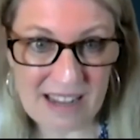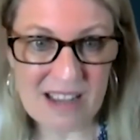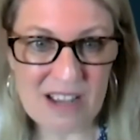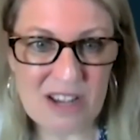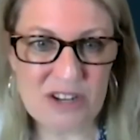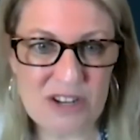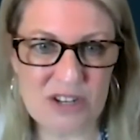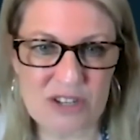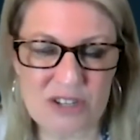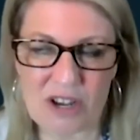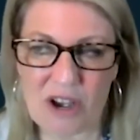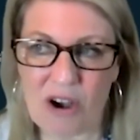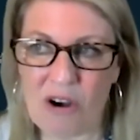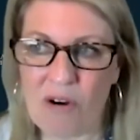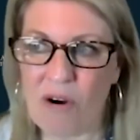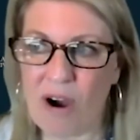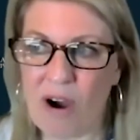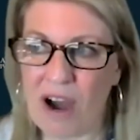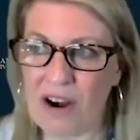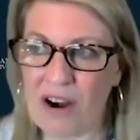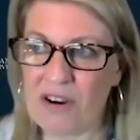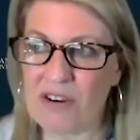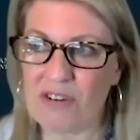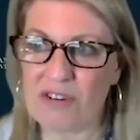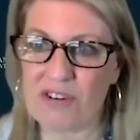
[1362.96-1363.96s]
So
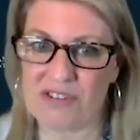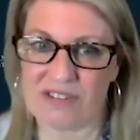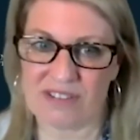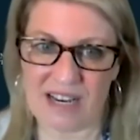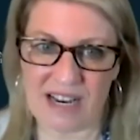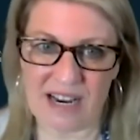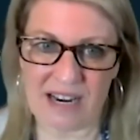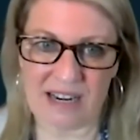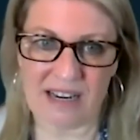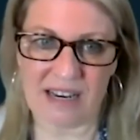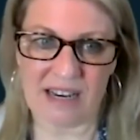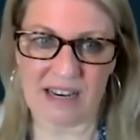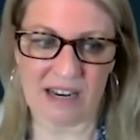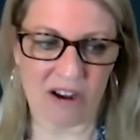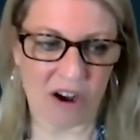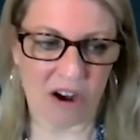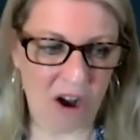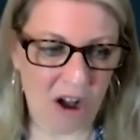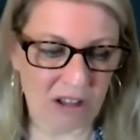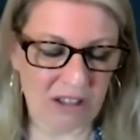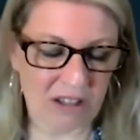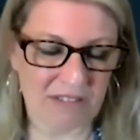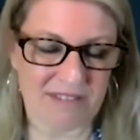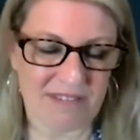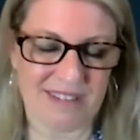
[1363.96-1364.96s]
understanding
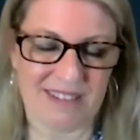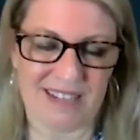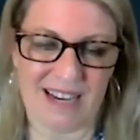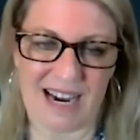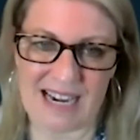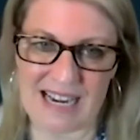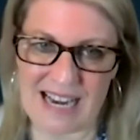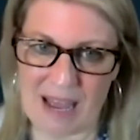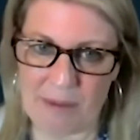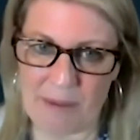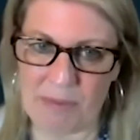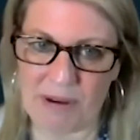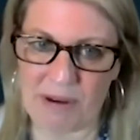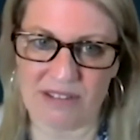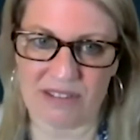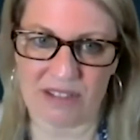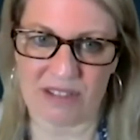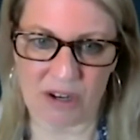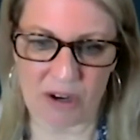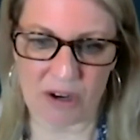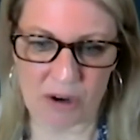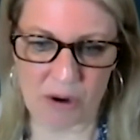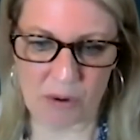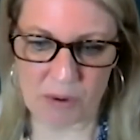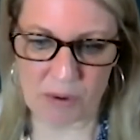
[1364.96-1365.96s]
all of the dynamics
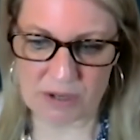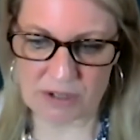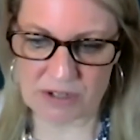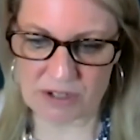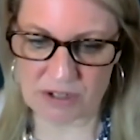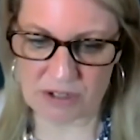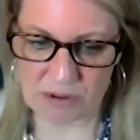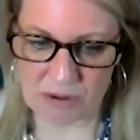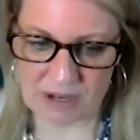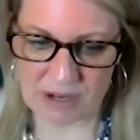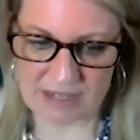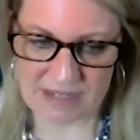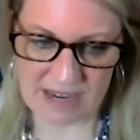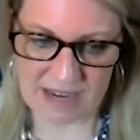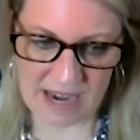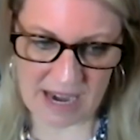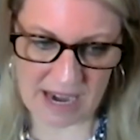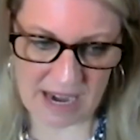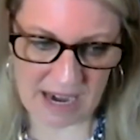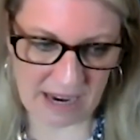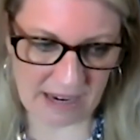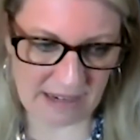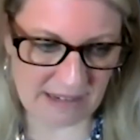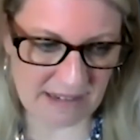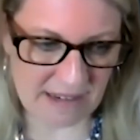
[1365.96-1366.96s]
that go into it,
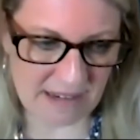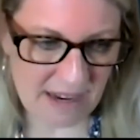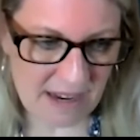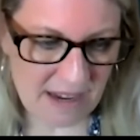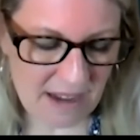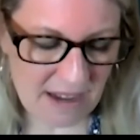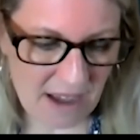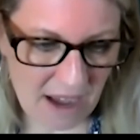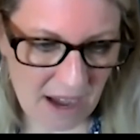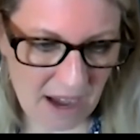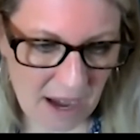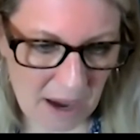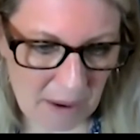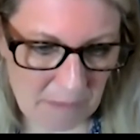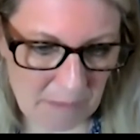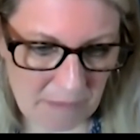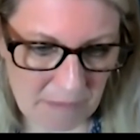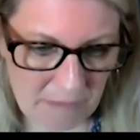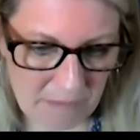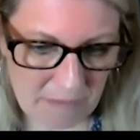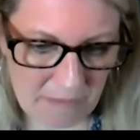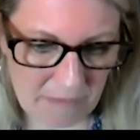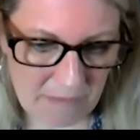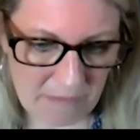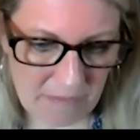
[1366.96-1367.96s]
and
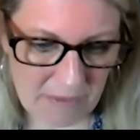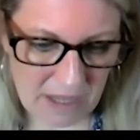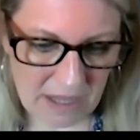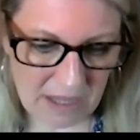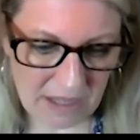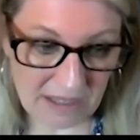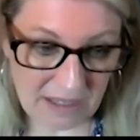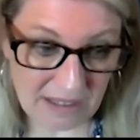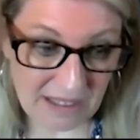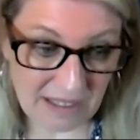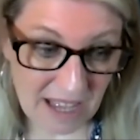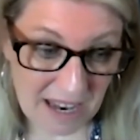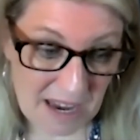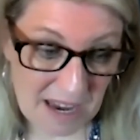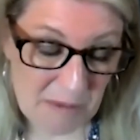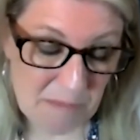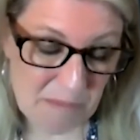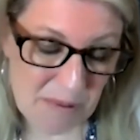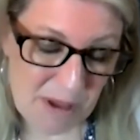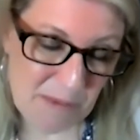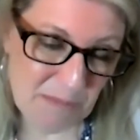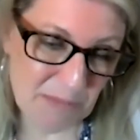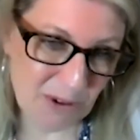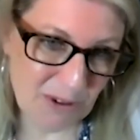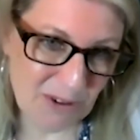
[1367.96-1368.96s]
letting
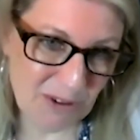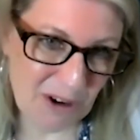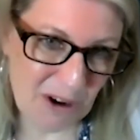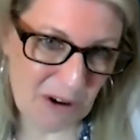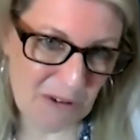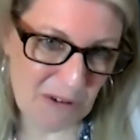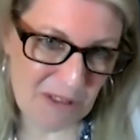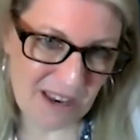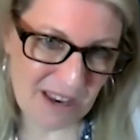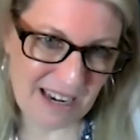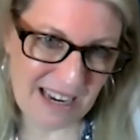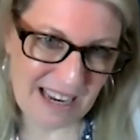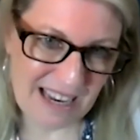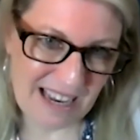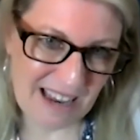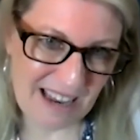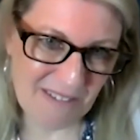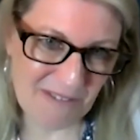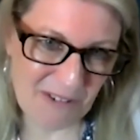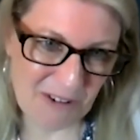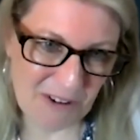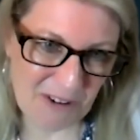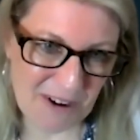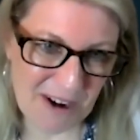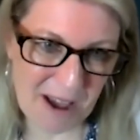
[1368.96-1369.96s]
people know that
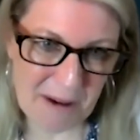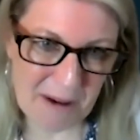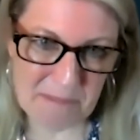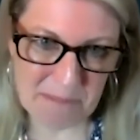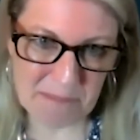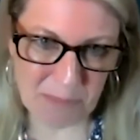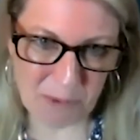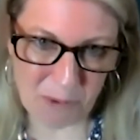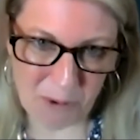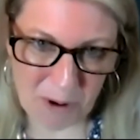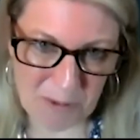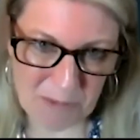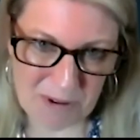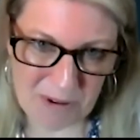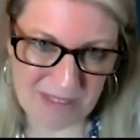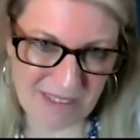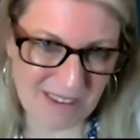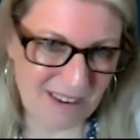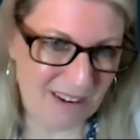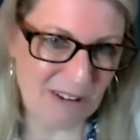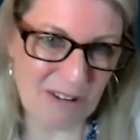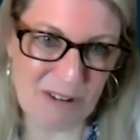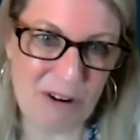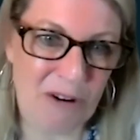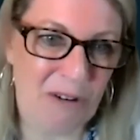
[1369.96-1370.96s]
if you're not born with
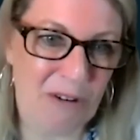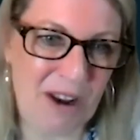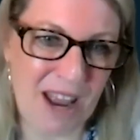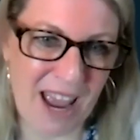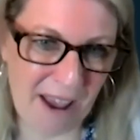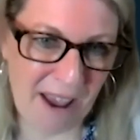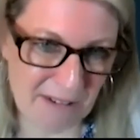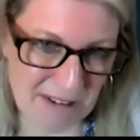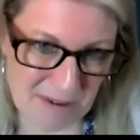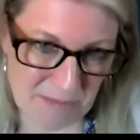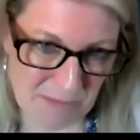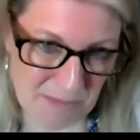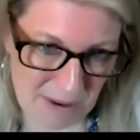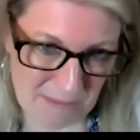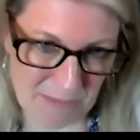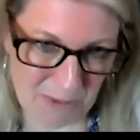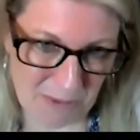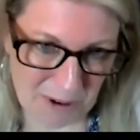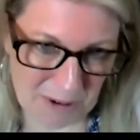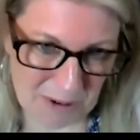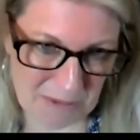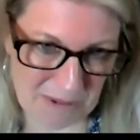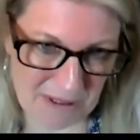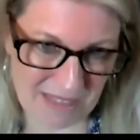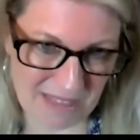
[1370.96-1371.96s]
it, you don't have to be
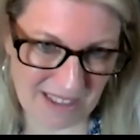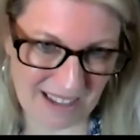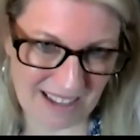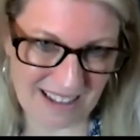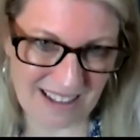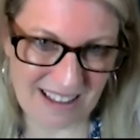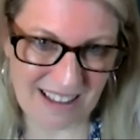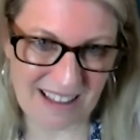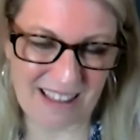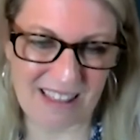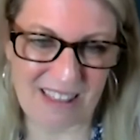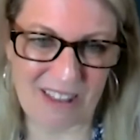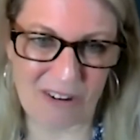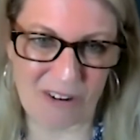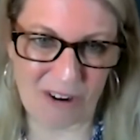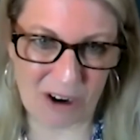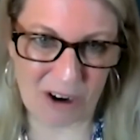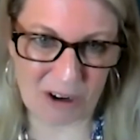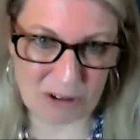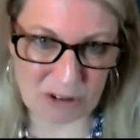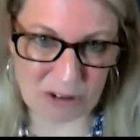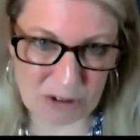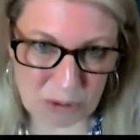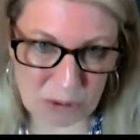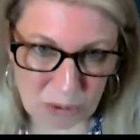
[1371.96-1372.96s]
born with it. There
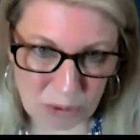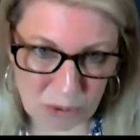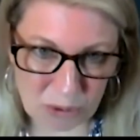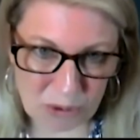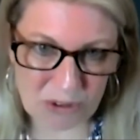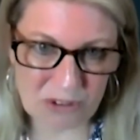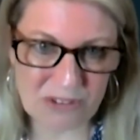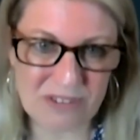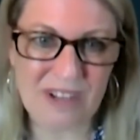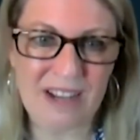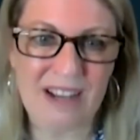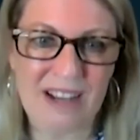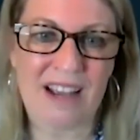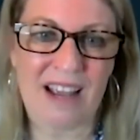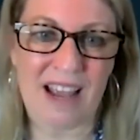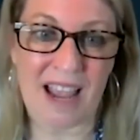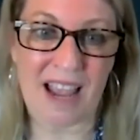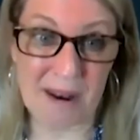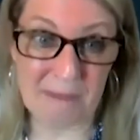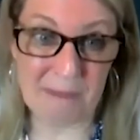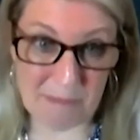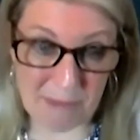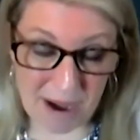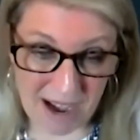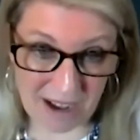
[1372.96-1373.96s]
are tools
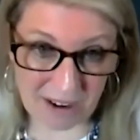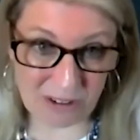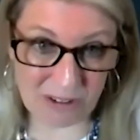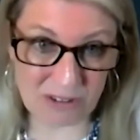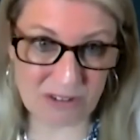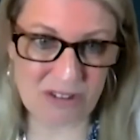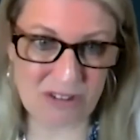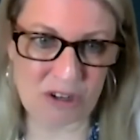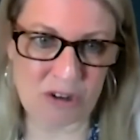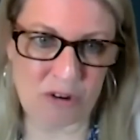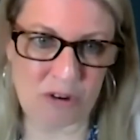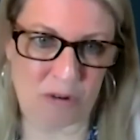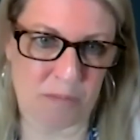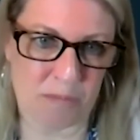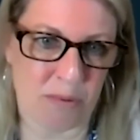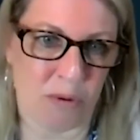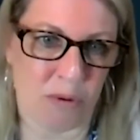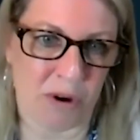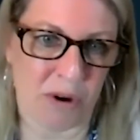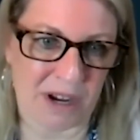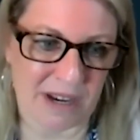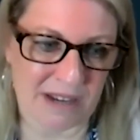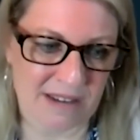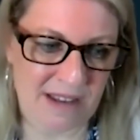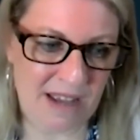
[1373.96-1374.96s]
and models, to your
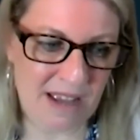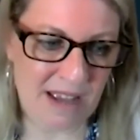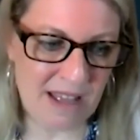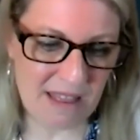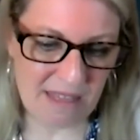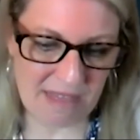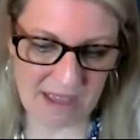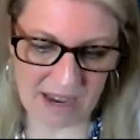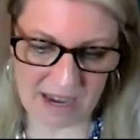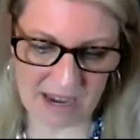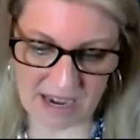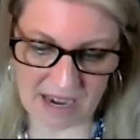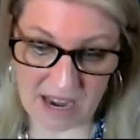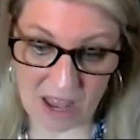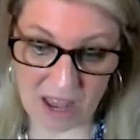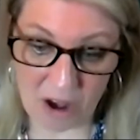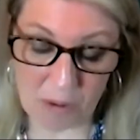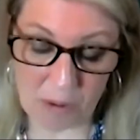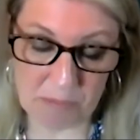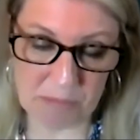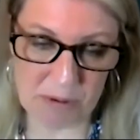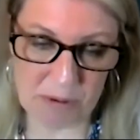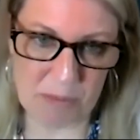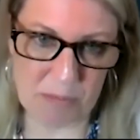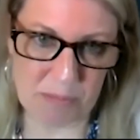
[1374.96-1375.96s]
point, that can
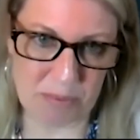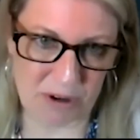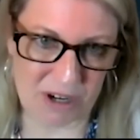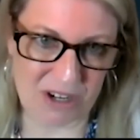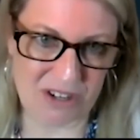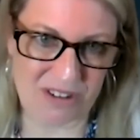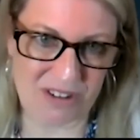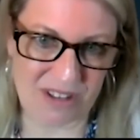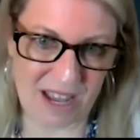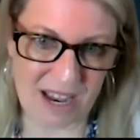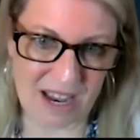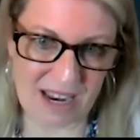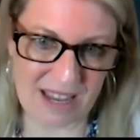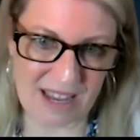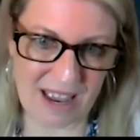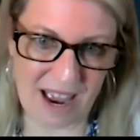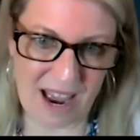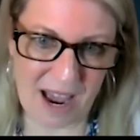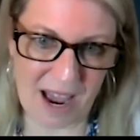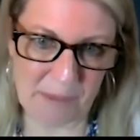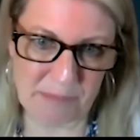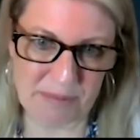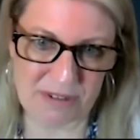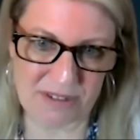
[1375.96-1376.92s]
help you bridge that gap.